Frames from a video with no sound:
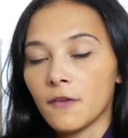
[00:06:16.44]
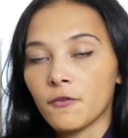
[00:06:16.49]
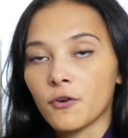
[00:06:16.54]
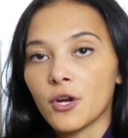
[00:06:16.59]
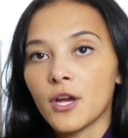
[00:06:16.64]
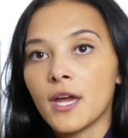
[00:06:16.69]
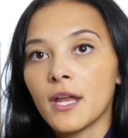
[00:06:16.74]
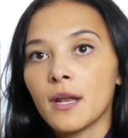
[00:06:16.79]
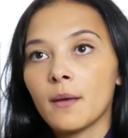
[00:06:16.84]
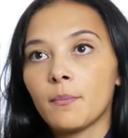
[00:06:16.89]

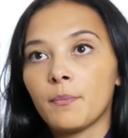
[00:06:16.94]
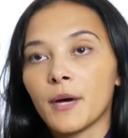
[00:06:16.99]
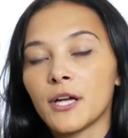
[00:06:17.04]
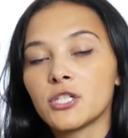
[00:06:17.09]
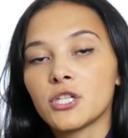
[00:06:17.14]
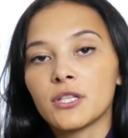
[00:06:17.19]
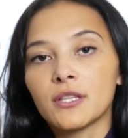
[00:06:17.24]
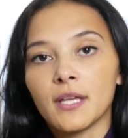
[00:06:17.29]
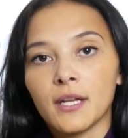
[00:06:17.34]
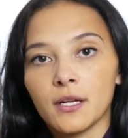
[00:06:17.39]
in a
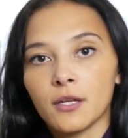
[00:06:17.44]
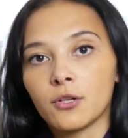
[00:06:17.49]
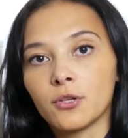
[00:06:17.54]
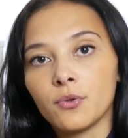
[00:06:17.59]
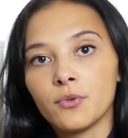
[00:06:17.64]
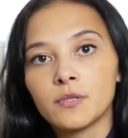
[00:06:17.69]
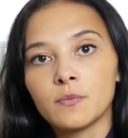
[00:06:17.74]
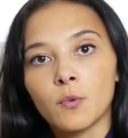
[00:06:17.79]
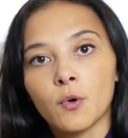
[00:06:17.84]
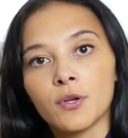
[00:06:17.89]
budget that
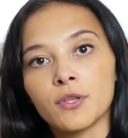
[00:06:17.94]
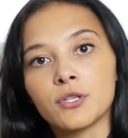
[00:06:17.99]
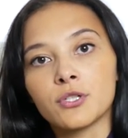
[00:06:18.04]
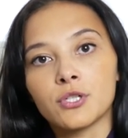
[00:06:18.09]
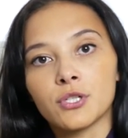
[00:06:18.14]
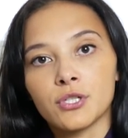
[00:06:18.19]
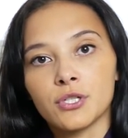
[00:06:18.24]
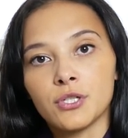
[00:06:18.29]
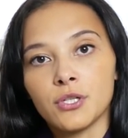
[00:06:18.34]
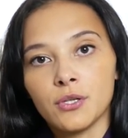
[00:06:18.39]
includes more than
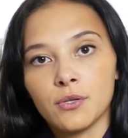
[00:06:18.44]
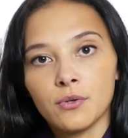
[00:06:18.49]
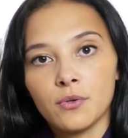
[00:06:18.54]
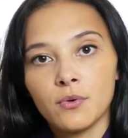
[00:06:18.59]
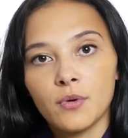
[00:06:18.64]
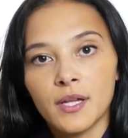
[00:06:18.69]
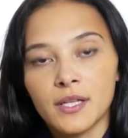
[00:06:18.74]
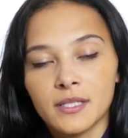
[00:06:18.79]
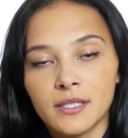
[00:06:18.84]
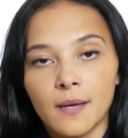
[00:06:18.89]
just
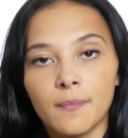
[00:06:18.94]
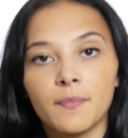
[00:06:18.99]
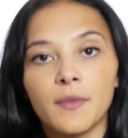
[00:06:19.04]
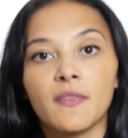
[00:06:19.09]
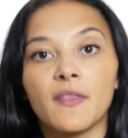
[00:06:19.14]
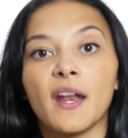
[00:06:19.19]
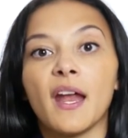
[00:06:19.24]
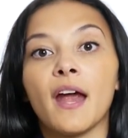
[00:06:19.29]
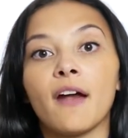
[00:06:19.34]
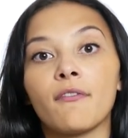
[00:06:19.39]
you, it's
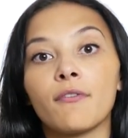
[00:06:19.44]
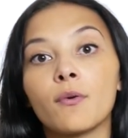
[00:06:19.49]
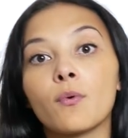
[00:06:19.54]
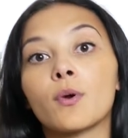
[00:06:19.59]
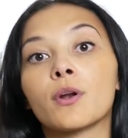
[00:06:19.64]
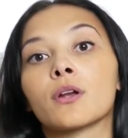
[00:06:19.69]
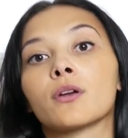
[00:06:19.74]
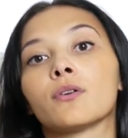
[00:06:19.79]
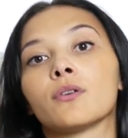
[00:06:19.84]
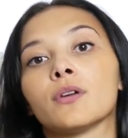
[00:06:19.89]
something that
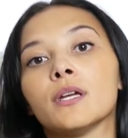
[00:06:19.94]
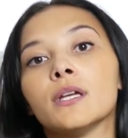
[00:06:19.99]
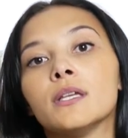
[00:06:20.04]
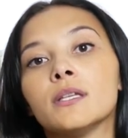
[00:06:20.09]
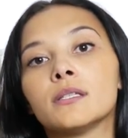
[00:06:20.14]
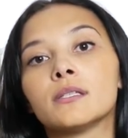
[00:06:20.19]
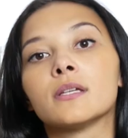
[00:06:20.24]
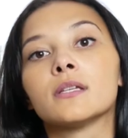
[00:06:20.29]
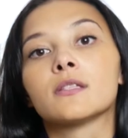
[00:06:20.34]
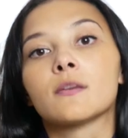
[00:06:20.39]
everyone
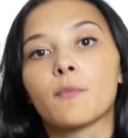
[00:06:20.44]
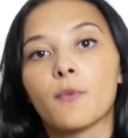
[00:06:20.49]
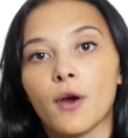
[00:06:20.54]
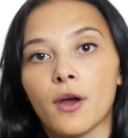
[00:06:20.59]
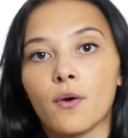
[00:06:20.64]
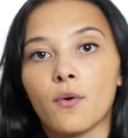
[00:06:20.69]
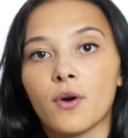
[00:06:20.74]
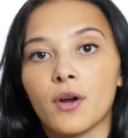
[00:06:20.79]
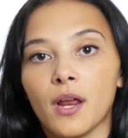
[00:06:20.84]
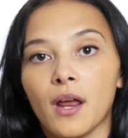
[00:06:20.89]
agrees is a
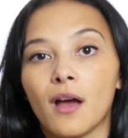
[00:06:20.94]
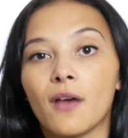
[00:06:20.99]
priority.